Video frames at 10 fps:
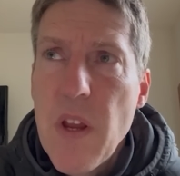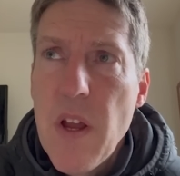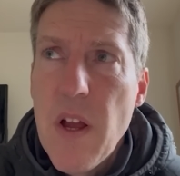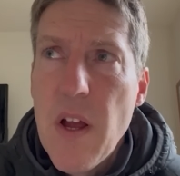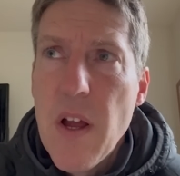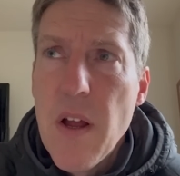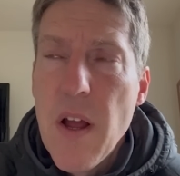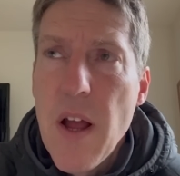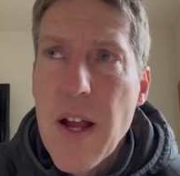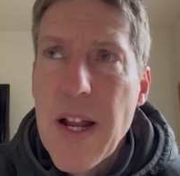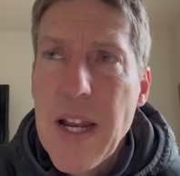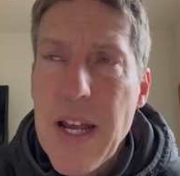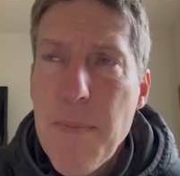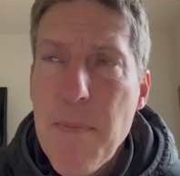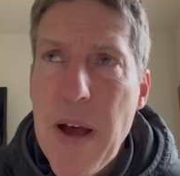a
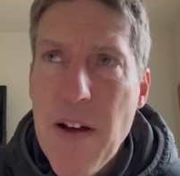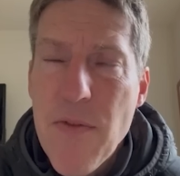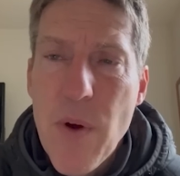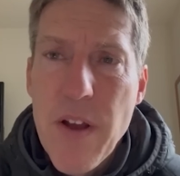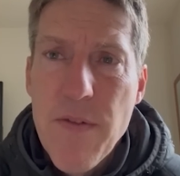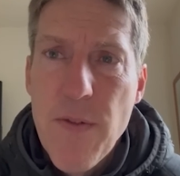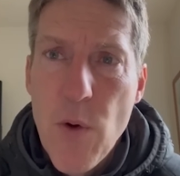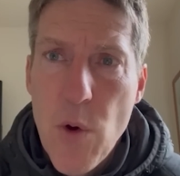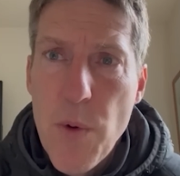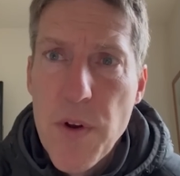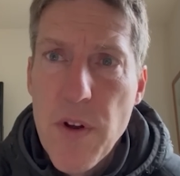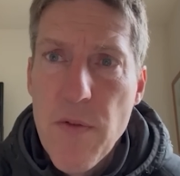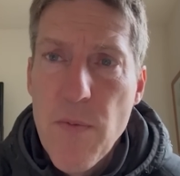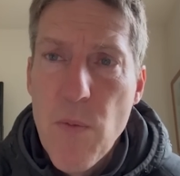clear pathway forward of